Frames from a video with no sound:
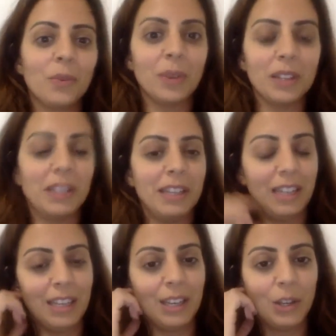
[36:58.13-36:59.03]

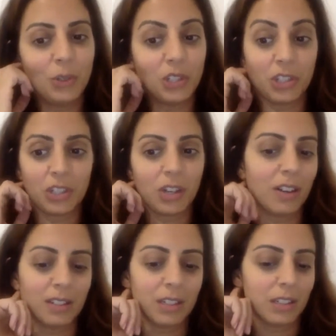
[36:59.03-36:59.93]
really huge. It's just
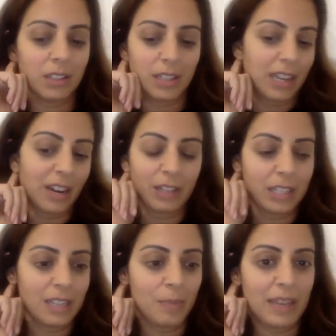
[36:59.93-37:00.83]
hard to
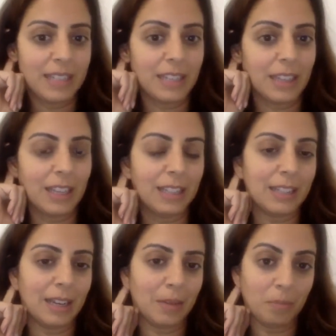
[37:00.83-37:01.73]
guarantee basic things
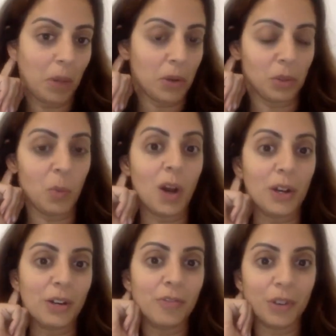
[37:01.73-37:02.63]
like bottled
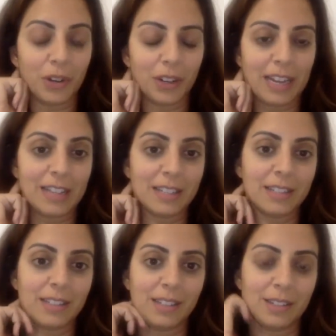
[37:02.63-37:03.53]
water for your
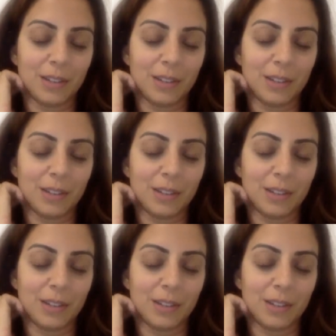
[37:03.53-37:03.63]
guests. And